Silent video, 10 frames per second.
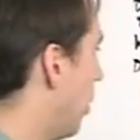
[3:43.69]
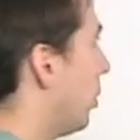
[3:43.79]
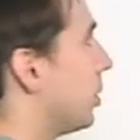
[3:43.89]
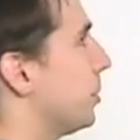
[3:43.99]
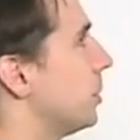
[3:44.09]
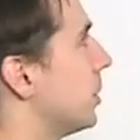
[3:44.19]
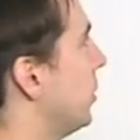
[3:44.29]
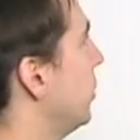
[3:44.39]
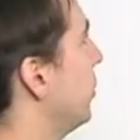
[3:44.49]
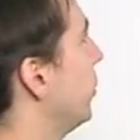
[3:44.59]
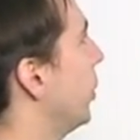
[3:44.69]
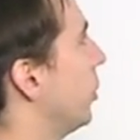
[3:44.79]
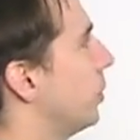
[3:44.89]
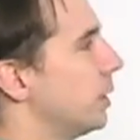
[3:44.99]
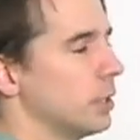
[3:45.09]
1 through 2
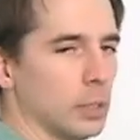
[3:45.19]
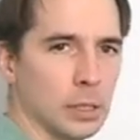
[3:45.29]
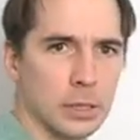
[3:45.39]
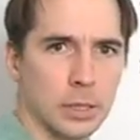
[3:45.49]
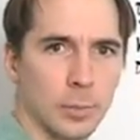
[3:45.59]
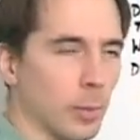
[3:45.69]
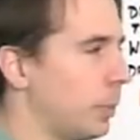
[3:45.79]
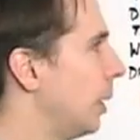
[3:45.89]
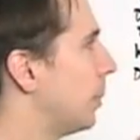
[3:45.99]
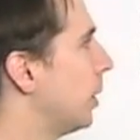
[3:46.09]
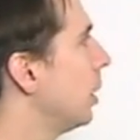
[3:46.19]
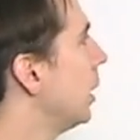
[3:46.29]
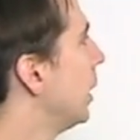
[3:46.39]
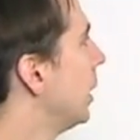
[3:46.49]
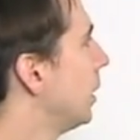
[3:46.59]
written on a slip of paper,
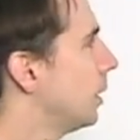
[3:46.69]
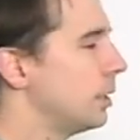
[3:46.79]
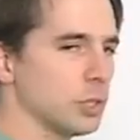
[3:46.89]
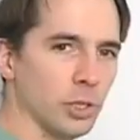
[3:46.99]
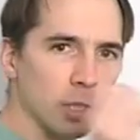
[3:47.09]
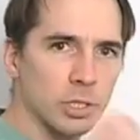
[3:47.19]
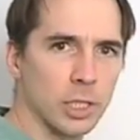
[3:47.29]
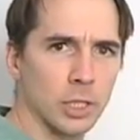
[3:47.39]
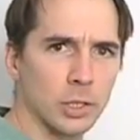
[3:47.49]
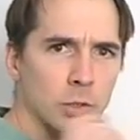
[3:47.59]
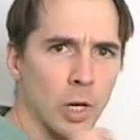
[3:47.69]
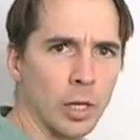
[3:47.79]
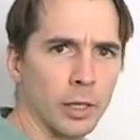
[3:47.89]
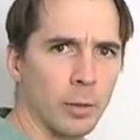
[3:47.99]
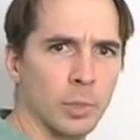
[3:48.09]
and Jillian's going to draw
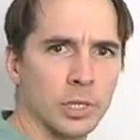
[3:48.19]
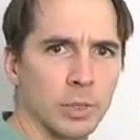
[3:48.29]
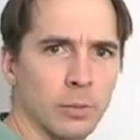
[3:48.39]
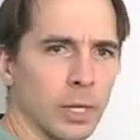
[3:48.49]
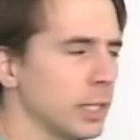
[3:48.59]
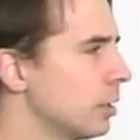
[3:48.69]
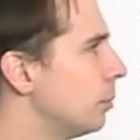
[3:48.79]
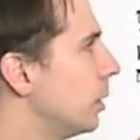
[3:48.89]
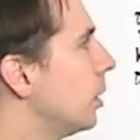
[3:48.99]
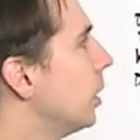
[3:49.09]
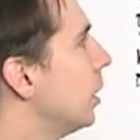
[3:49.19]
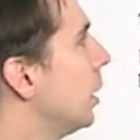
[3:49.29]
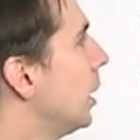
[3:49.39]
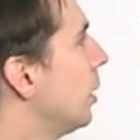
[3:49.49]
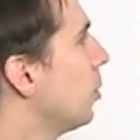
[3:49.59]
the numbers at random,
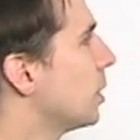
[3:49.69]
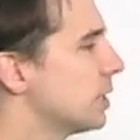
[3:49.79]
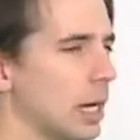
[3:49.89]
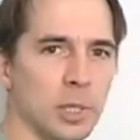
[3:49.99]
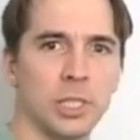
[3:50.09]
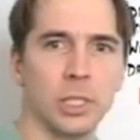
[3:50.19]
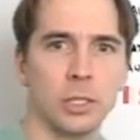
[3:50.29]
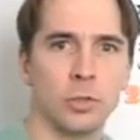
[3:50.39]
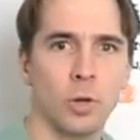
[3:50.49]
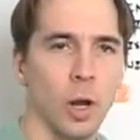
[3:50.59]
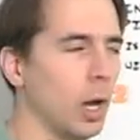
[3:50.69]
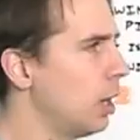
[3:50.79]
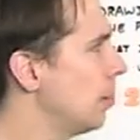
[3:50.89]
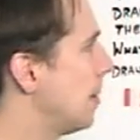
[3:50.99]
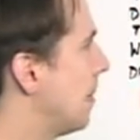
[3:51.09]
and we want to see how many she can draw.
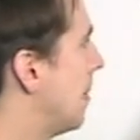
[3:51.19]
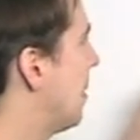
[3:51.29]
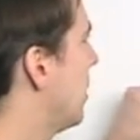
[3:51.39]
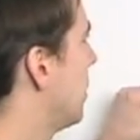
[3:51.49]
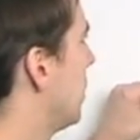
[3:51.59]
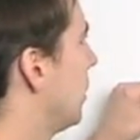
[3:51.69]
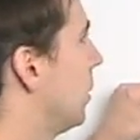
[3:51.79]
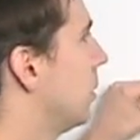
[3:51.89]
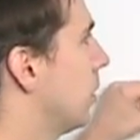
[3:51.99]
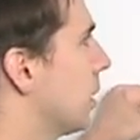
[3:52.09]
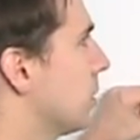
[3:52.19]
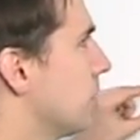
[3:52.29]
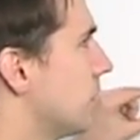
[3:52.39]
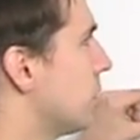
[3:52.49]
Okay, so she